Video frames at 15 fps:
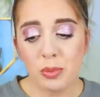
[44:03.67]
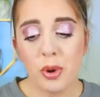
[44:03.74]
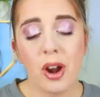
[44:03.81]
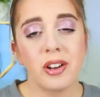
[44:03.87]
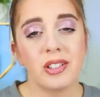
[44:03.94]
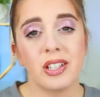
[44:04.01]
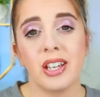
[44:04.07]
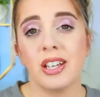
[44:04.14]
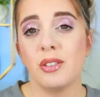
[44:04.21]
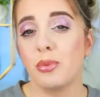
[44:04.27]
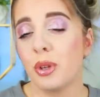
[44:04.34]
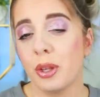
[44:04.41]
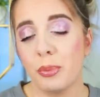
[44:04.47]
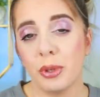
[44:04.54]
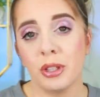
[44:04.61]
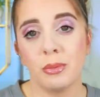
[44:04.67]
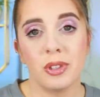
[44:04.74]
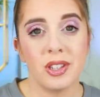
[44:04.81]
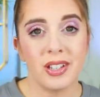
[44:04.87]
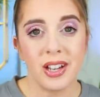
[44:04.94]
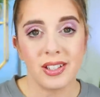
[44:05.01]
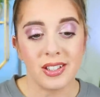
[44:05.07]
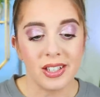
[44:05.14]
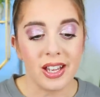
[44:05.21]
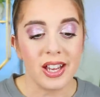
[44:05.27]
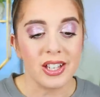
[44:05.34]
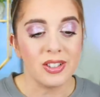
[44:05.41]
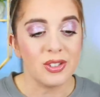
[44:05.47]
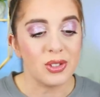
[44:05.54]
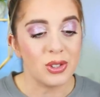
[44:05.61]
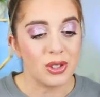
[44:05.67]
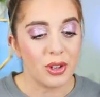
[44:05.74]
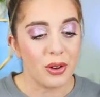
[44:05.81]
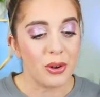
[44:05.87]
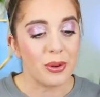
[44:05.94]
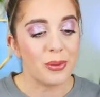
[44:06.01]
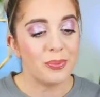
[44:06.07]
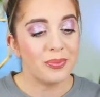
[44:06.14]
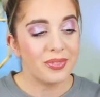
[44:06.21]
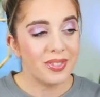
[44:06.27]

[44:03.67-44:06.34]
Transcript: products again, really put them to the test again. So